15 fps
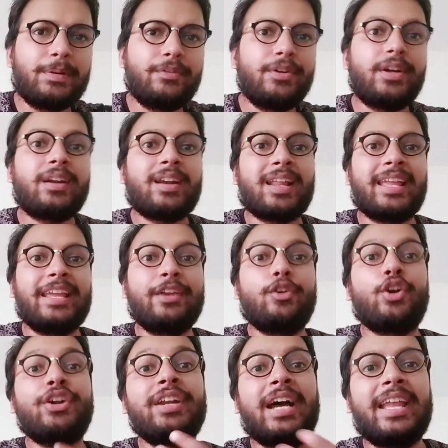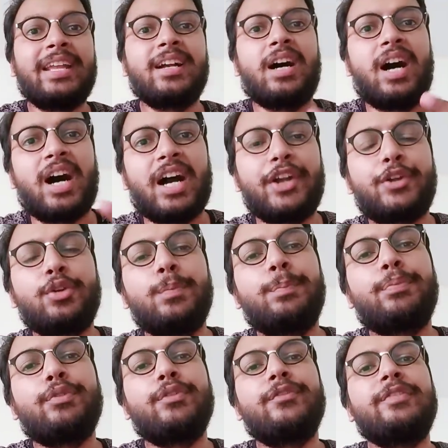trying or dying hard to
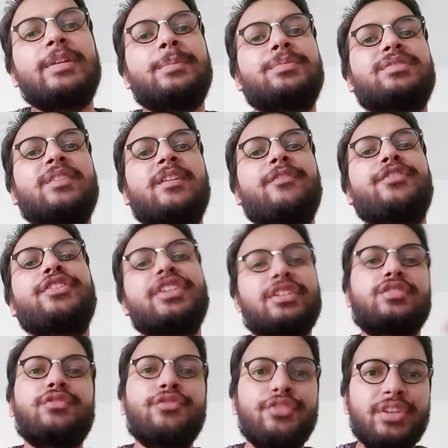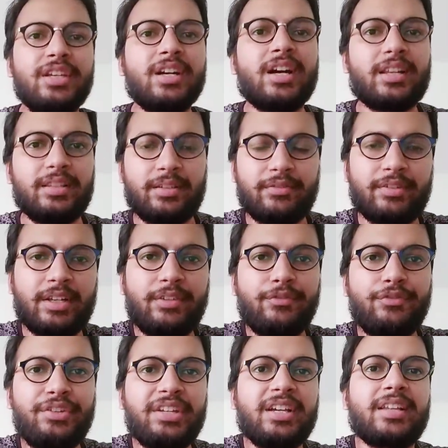prove themselves, yes, we are the one,
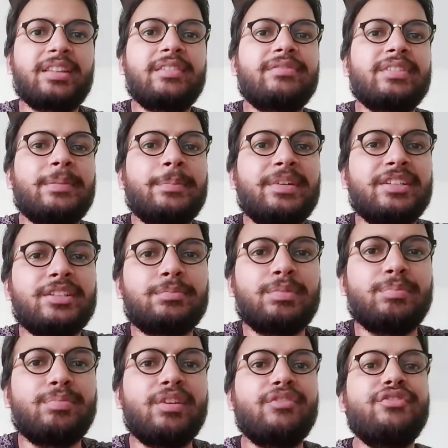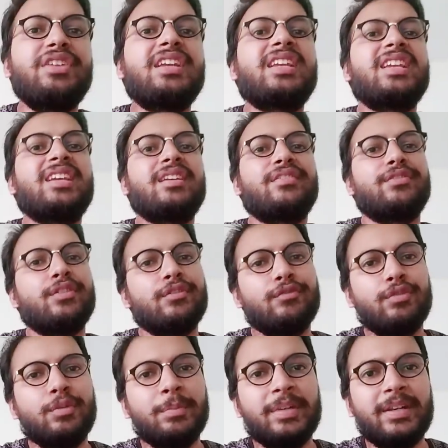we are the feminist people, we care for
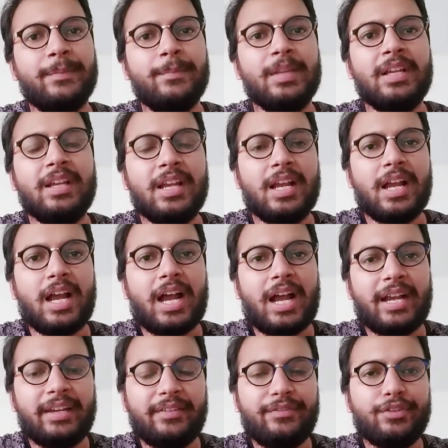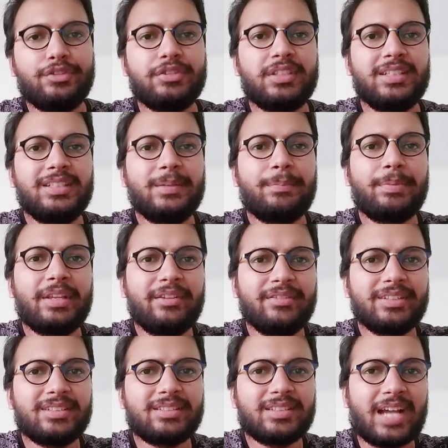women. And if you see the
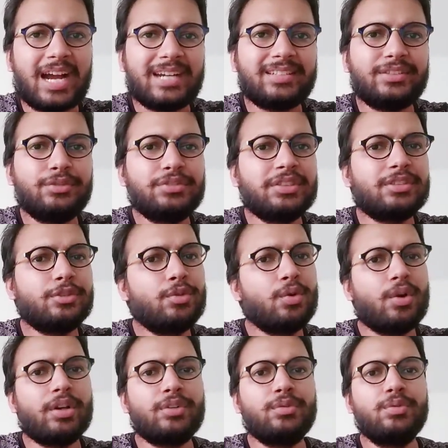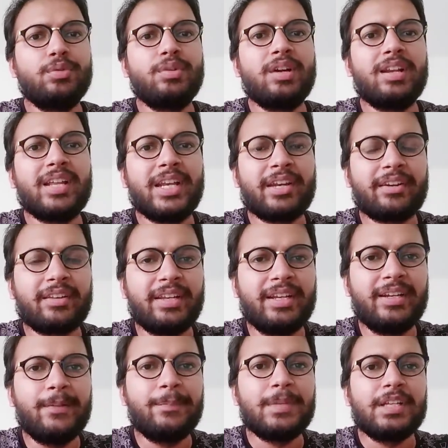previous stats, you just go on Google and read,
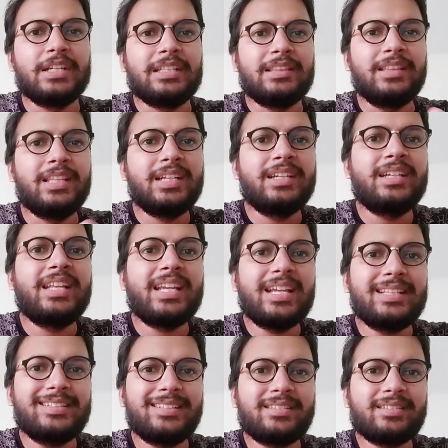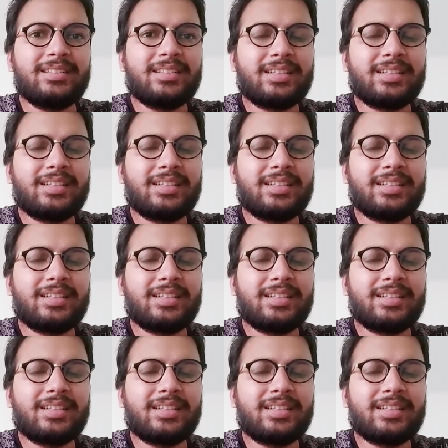the day this